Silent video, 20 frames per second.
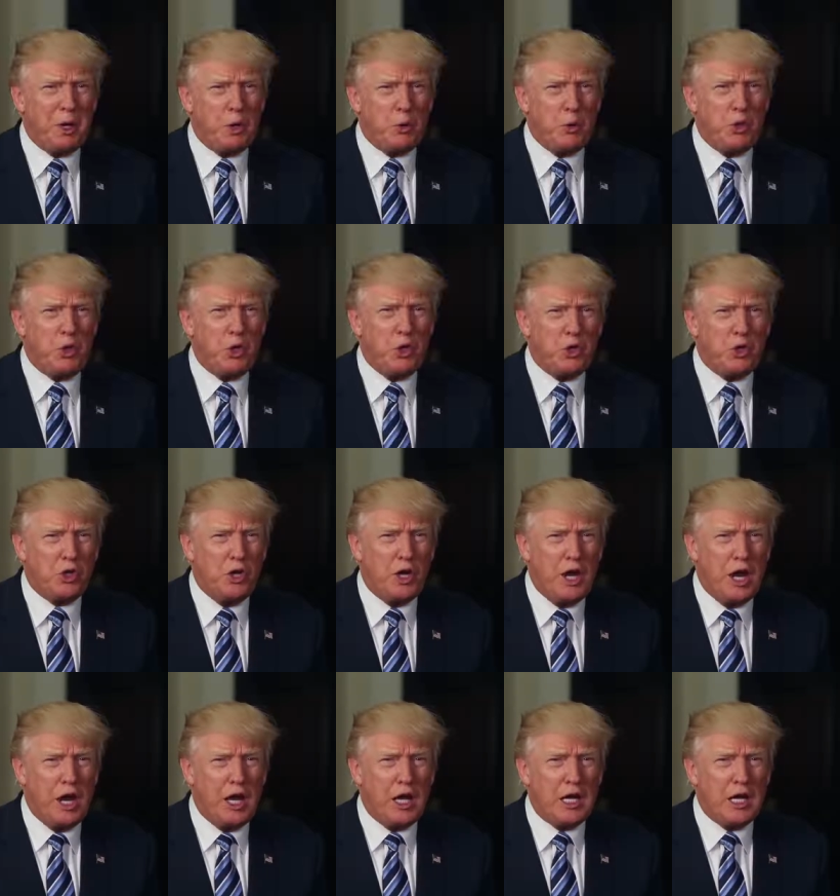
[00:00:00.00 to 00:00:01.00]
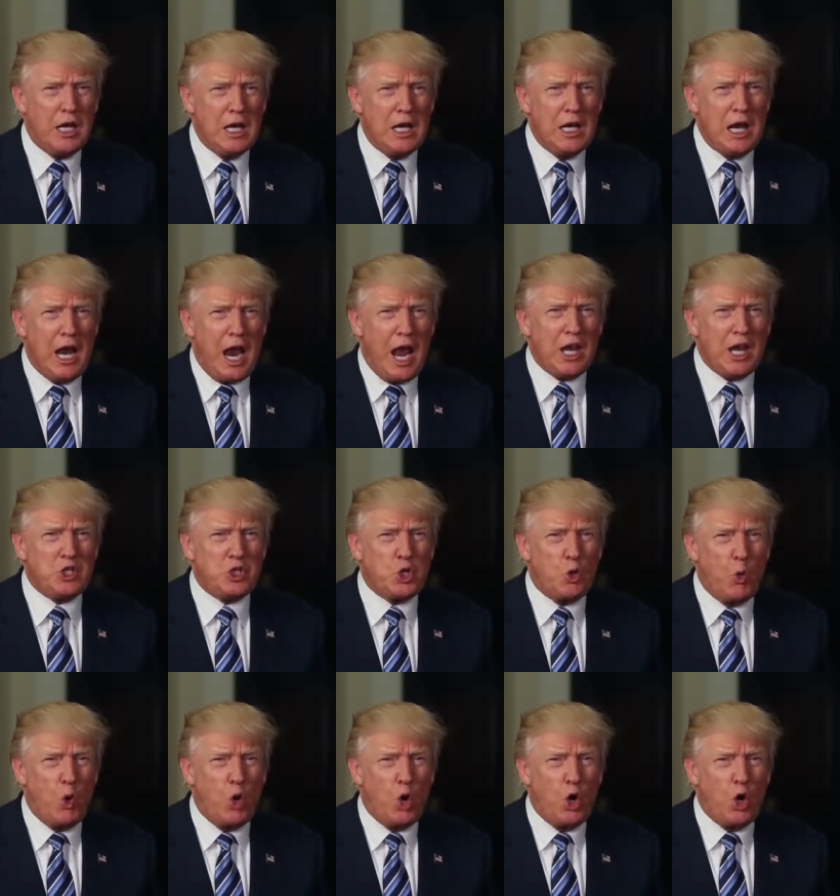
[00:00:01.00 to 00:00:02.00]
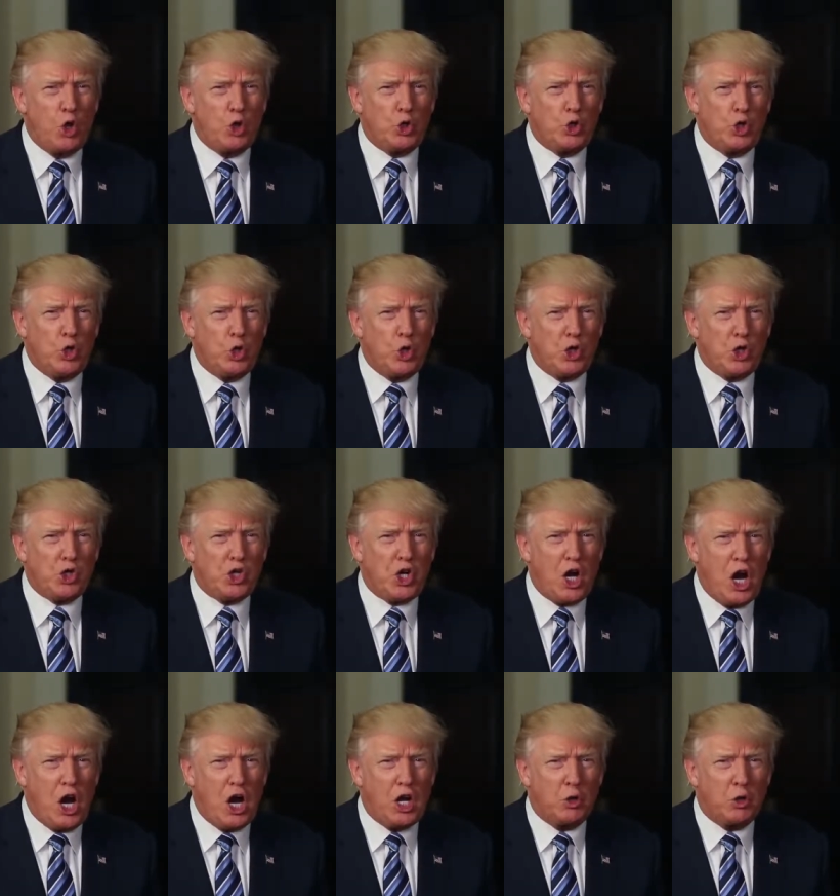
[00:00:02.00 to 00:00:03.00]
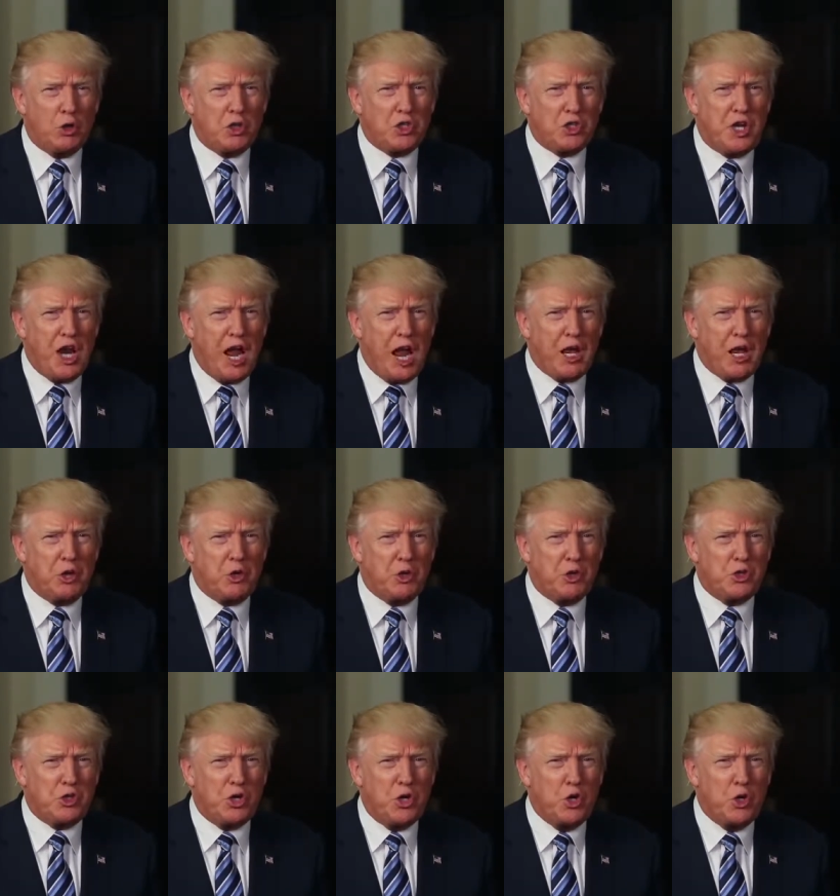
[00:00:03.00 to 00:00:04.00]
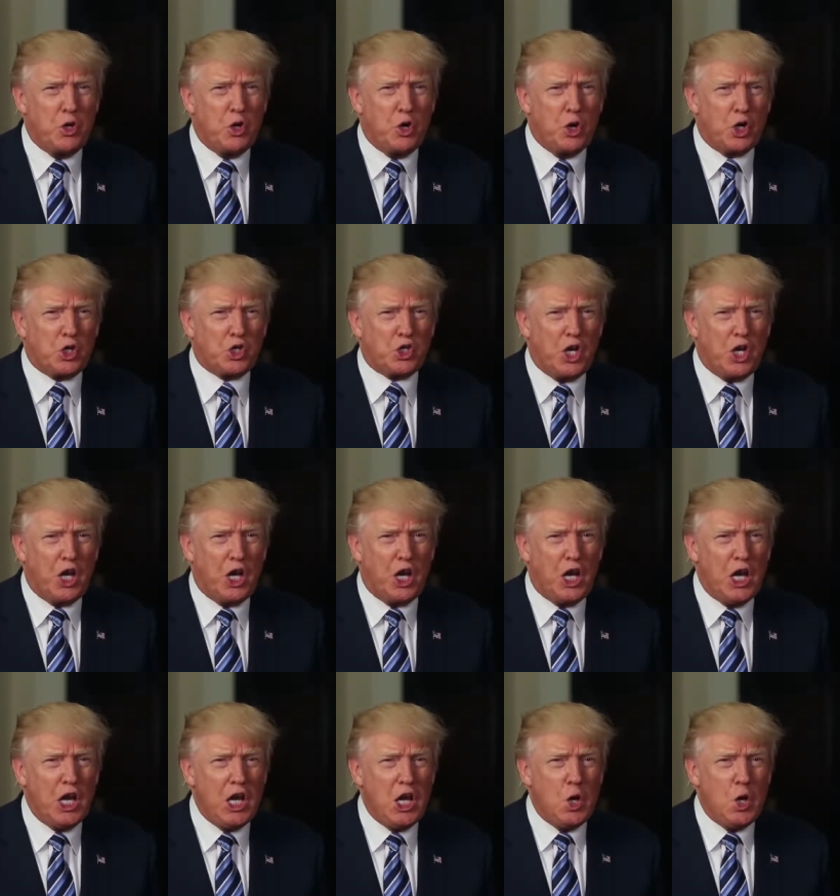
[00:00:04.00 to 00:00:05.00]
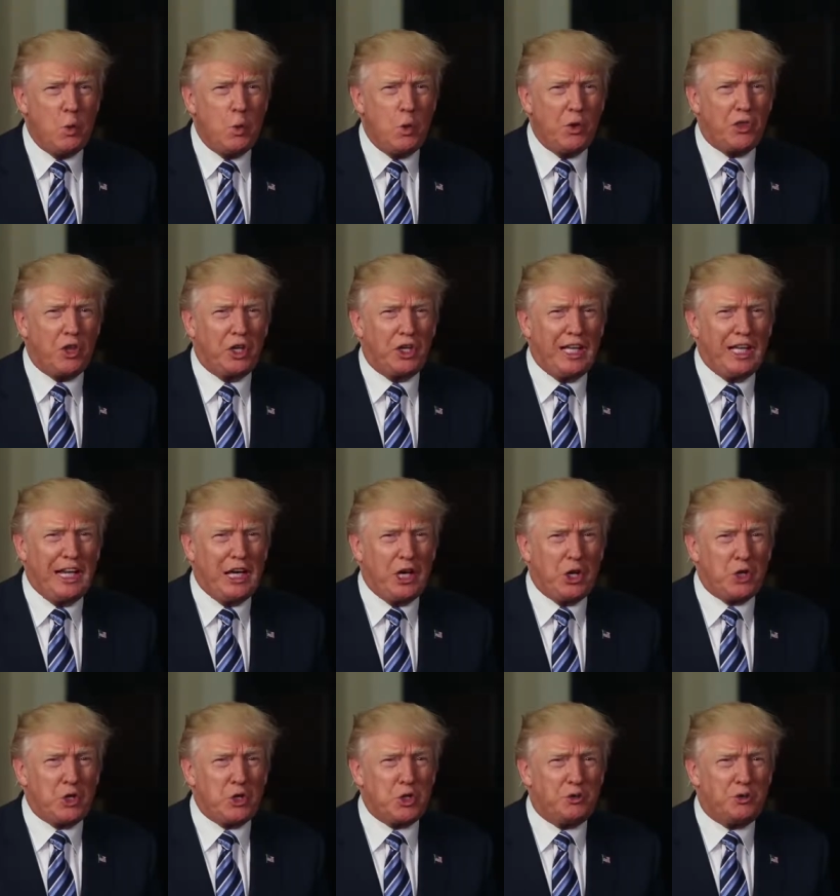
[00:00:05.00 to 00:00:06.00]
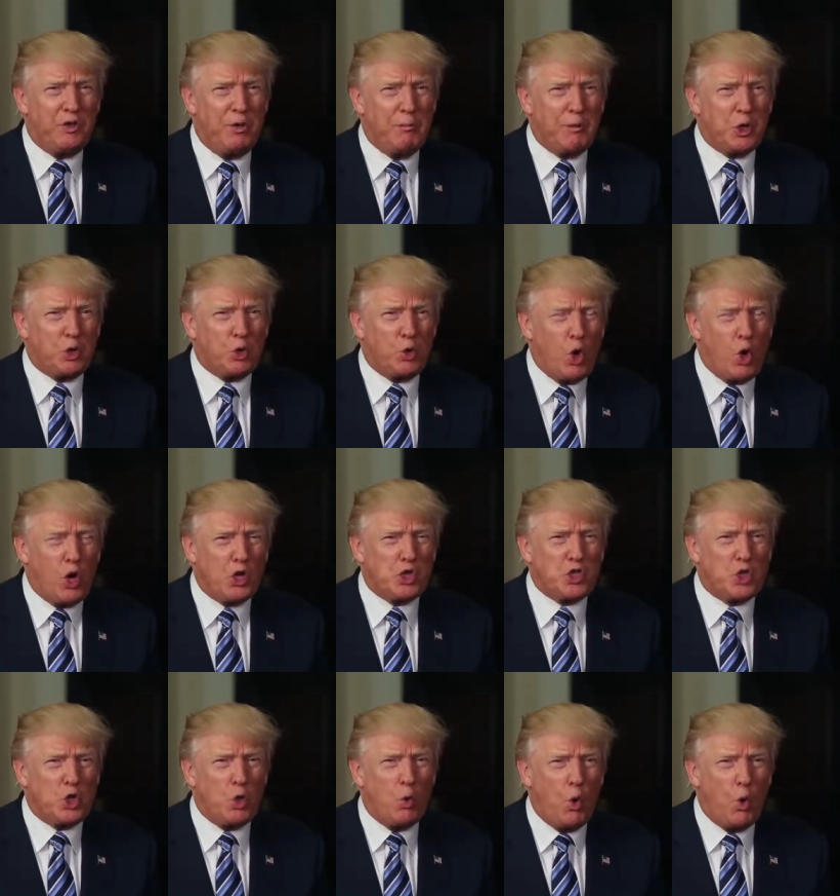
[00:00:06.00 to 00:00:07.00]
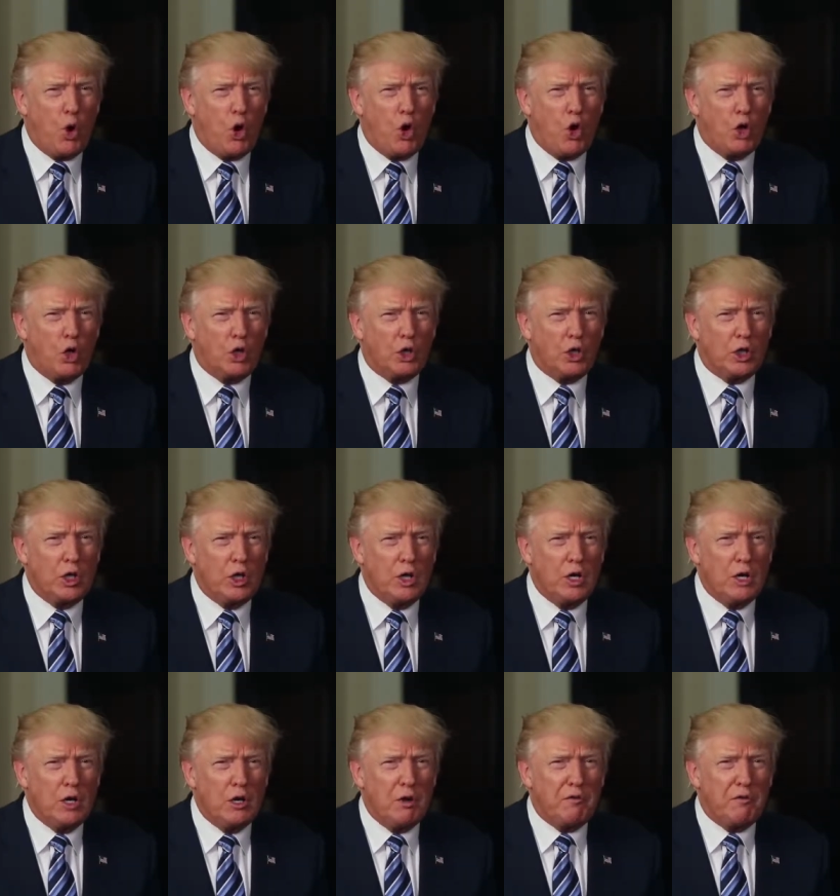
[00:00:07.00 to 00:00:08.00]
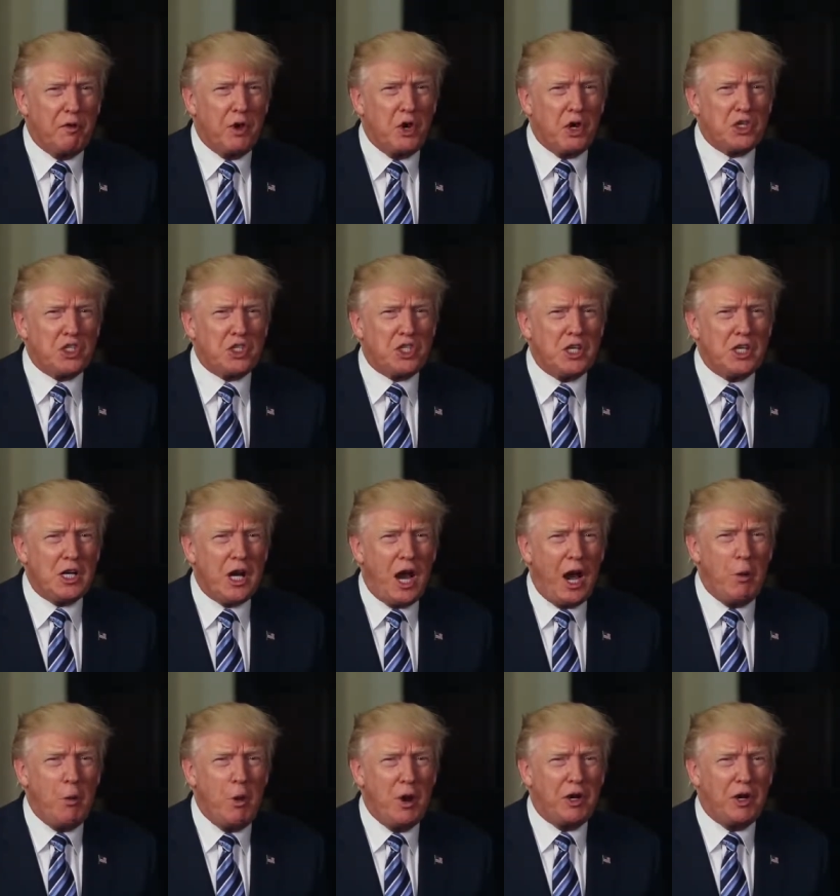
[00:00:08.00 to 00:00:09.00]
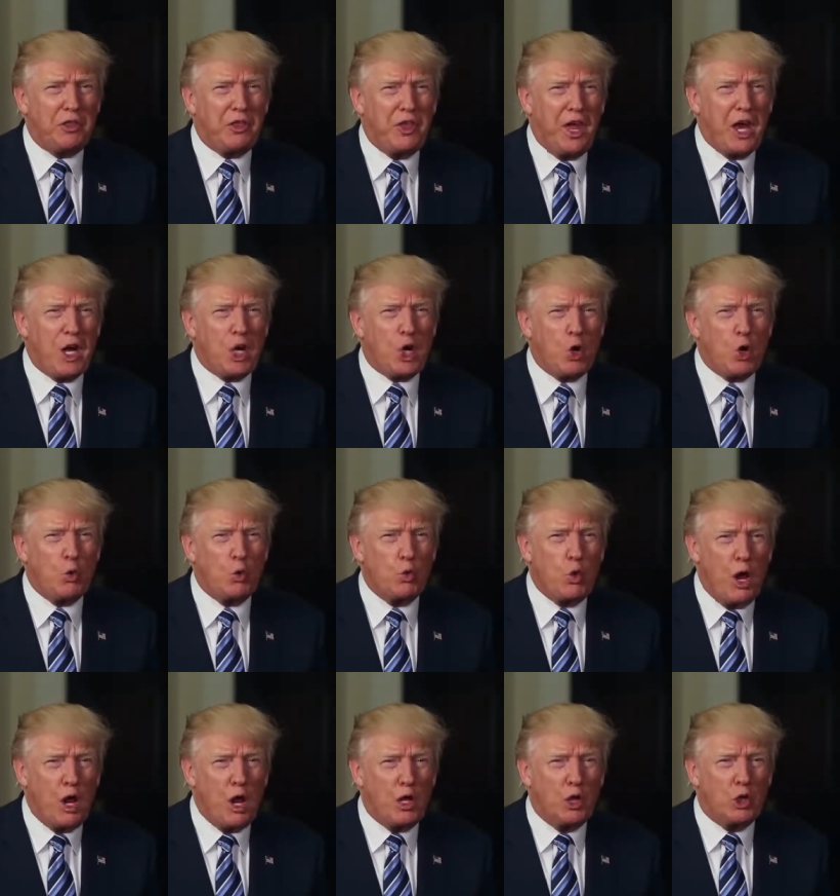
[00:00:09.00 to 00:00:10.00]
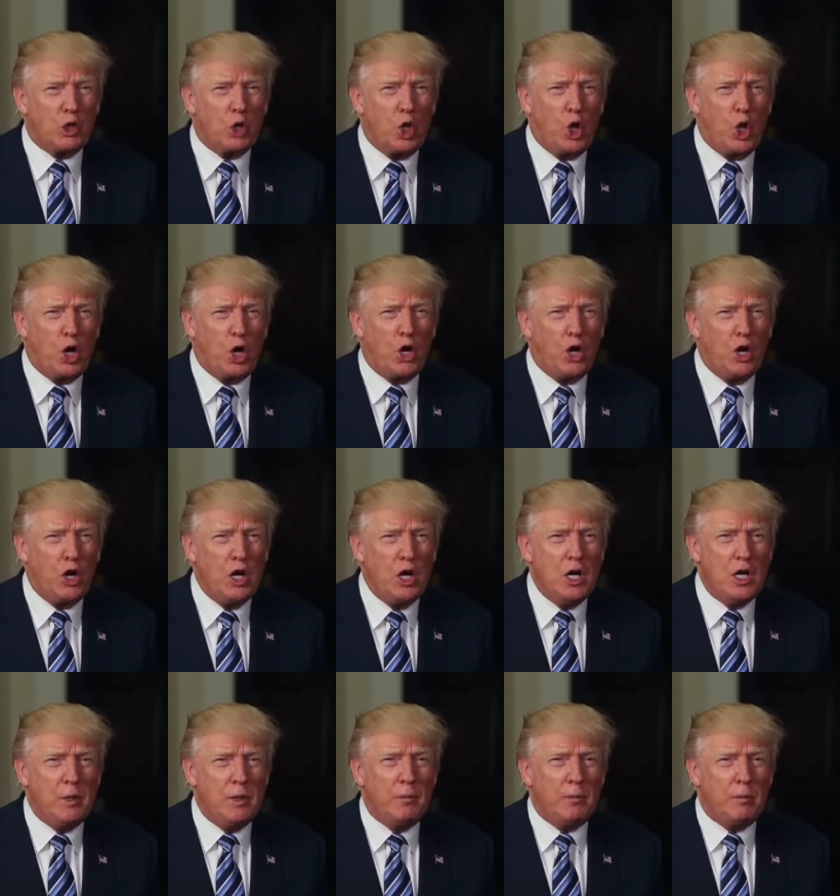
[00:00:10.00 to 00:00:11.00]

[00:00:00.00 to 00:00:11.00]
speak with you tonight as the World Jewish Congress gathers in New York City with the leaders from across the world. First, I want to thank Ronald Lauder,